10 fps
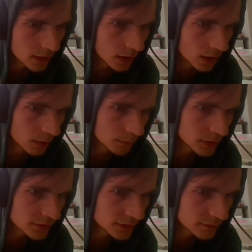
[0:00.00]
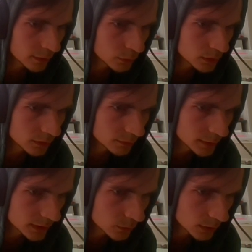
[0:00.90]
But if I would have
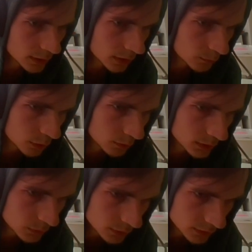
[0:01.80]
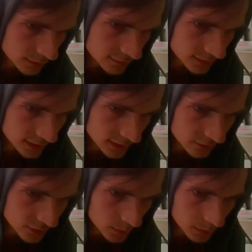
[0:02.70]
made one, I probably would have like a
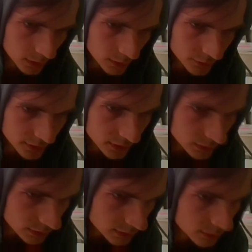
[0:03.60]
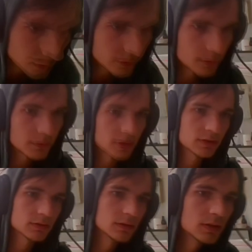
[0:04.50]
stop loss here or
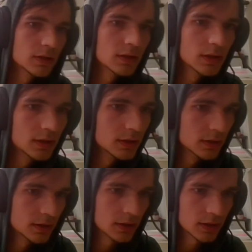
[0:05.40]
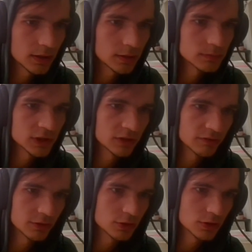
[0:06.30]
something in the
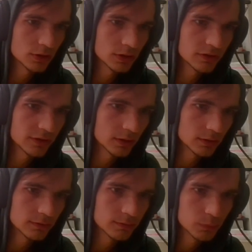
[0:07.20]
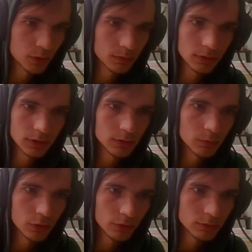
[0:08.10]
future, instead of probably the
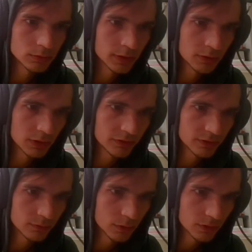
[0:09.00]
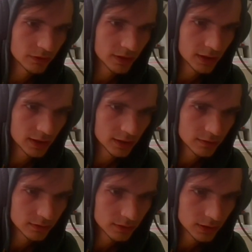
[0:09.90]
more aggressive ones I had.
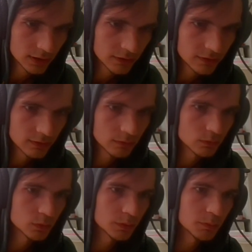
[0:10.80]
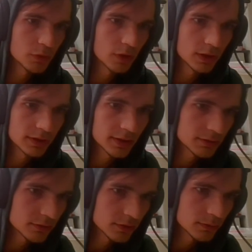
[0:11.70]
I guess would be more like that
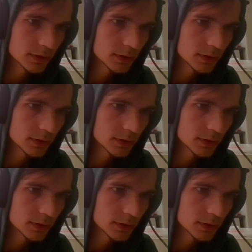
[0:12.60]
or something.